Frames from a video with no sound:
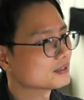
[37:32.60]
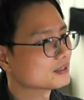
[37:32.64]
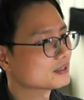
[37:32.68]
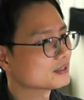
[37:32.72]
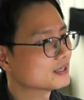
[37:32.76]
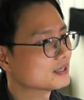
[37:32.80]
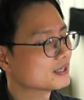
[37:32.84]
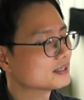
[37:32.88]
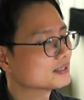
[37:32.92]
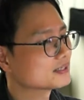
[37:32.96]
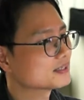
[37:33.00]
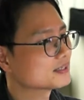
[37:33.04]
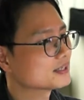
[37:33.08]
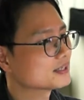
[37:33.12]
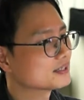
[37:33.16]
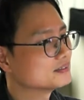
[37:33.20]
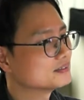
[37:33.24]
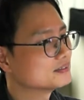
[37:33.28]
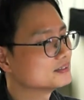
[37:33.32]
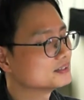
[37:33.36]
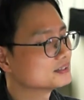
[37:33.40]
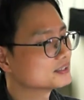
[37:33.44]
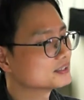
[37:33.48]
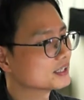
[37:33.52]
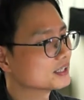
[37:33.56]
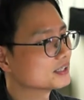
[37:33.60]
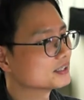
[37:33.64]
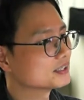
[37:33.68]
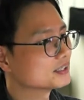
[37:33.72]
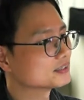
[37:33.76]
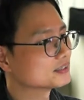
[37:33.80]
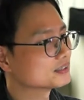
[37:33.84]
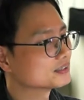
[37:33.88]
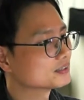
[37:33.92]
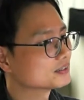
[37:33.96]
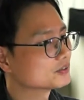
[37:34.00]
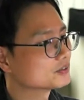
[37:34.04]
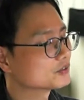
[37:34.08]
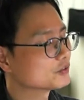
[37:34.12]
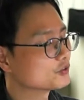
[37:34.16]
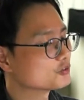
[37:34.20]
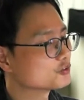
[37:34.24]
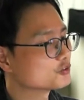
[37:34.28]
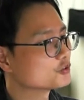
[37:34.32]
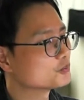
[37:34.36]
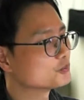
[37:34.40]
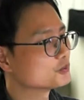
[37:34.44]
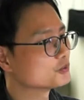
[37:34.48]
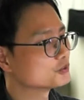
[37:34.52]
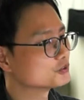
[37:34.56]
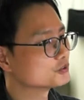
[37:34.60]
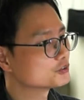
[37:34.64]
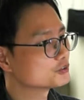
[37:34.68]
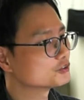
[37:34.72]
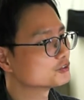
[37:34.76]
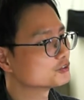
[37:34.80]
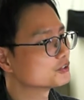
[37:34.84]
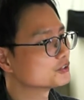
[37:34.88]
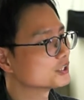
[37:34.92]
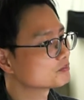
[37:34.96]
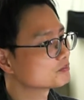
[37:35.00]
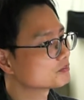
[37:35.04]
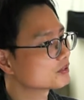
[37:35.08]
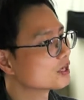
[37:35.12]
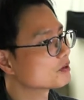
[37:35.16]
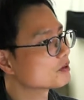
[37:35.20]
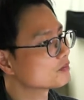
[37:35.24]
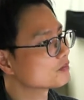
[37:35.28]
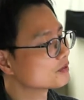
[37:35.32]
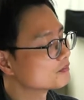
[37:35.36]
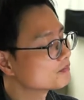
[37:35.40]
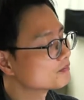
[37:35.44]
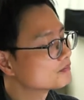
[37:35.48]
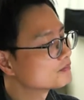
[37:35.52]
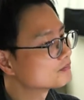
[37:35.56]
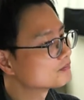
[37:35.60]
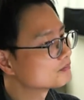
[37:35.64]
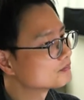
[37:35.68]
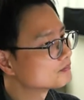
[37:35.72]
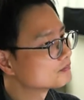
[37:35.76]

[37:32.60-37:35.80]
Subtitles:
and it can design contribute to that problem,